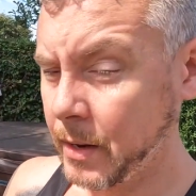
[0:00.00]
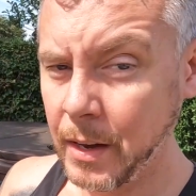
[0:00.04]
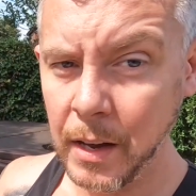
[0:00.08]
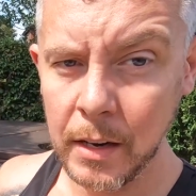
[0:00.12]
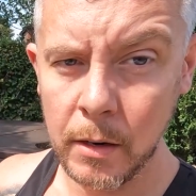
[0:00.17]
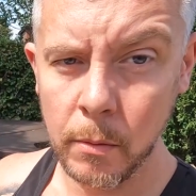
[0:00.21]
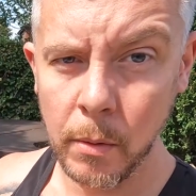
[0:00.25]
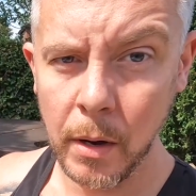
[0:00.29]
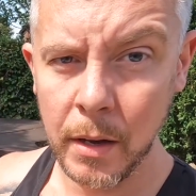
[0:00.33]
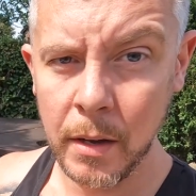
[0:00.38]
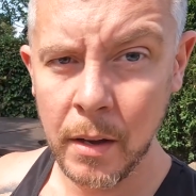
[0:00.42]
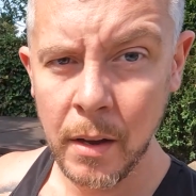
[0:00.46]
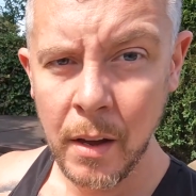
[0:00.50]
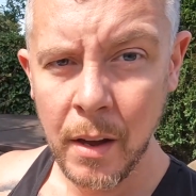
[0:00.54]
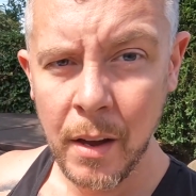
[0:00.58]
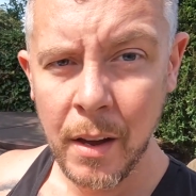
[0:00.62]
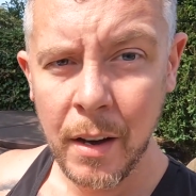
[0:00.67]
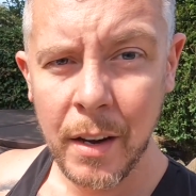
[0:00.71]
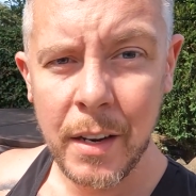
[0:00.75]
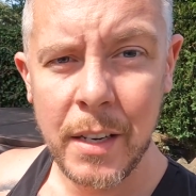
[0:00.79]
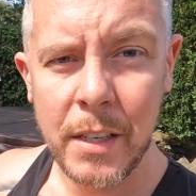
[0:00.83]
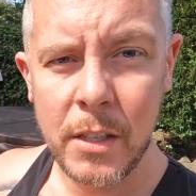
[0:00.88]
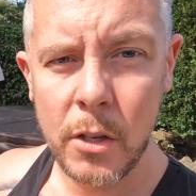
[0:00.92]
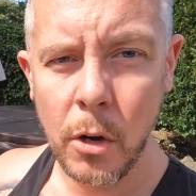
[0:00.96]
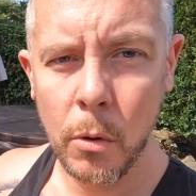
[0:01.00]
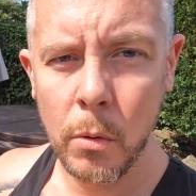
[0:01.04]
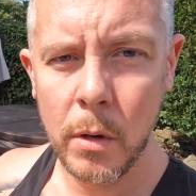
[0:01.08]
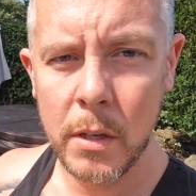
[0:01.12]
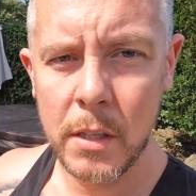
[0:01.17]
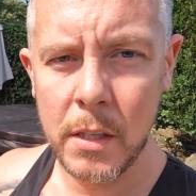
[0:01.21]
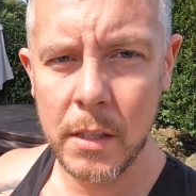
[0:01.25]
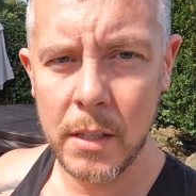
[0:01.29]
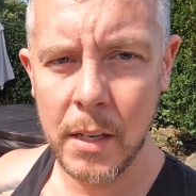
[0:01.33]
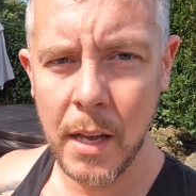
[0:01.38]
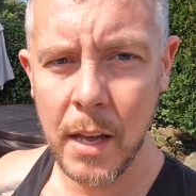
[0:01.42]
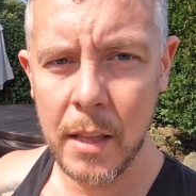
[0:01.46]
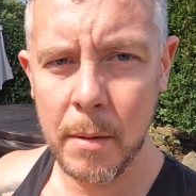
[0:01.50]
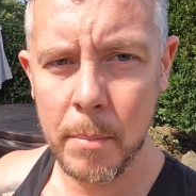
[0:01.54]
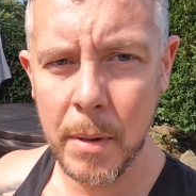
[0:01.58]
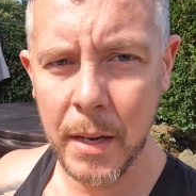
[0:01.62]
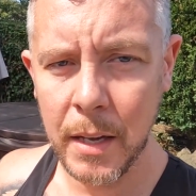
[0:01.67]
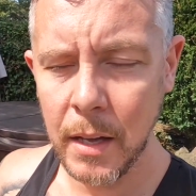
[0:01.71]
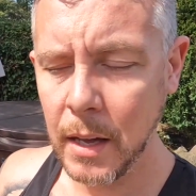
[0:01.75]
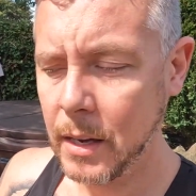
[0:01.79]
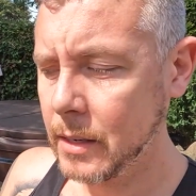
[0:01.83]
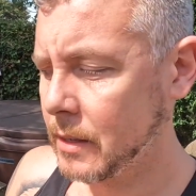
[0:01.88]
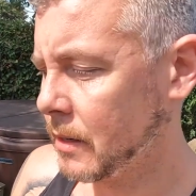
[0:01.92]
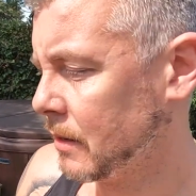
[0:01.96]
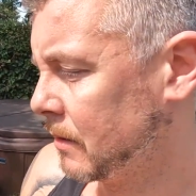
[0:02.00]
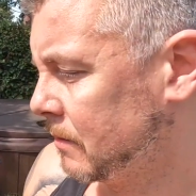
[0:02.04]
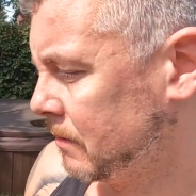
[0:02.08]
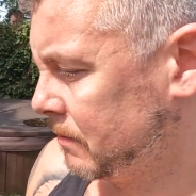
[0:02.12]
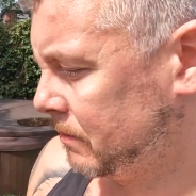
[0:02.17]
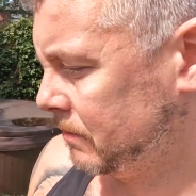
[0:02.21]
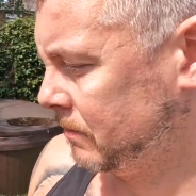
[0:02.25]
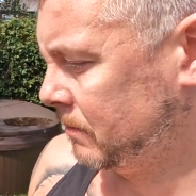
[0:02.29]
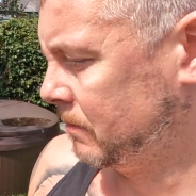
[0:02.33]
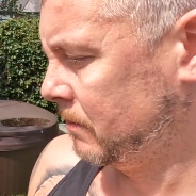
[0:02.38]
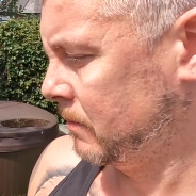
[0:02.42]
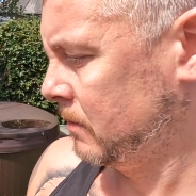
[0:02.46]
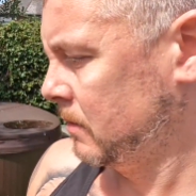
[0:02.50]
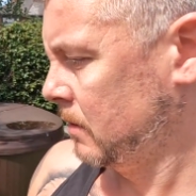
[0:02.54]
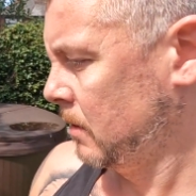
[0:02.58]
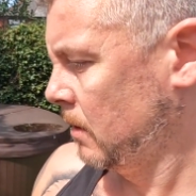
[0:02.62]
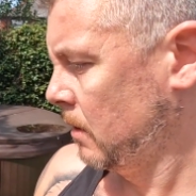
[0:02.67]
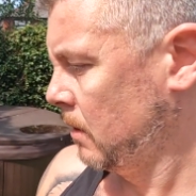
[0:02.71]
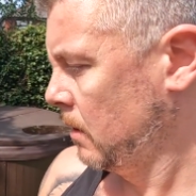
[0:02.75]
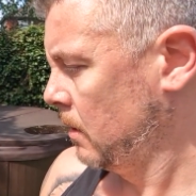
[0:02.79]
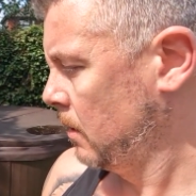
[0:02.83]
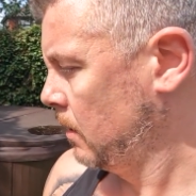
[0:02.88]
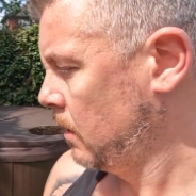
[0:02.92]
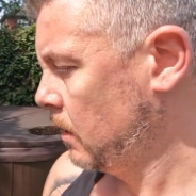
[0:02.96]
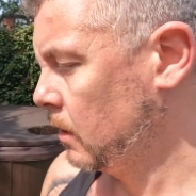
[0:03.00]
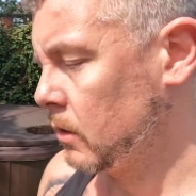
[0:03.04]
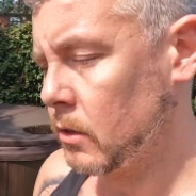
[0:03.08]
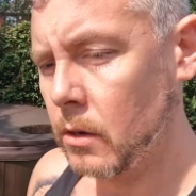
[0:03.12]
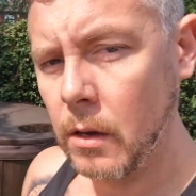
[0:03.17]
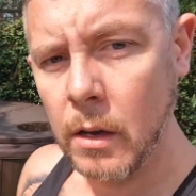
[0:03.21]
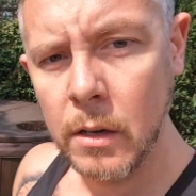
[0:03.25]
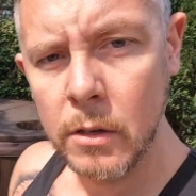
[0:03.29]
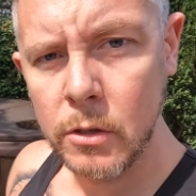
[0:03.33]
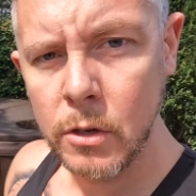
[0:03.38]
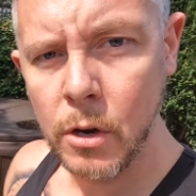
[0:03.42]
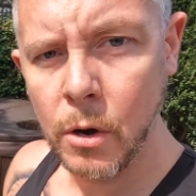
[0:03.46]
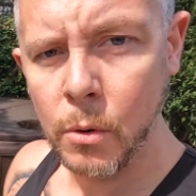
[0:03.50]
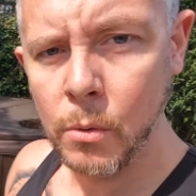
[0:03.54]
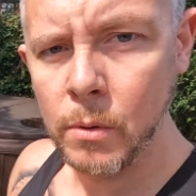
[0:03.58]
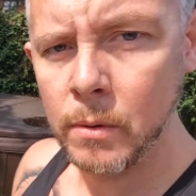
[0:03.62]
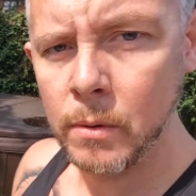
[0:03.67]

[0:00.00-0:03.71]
anyway, at least Otis is there, the big lad. Let's go.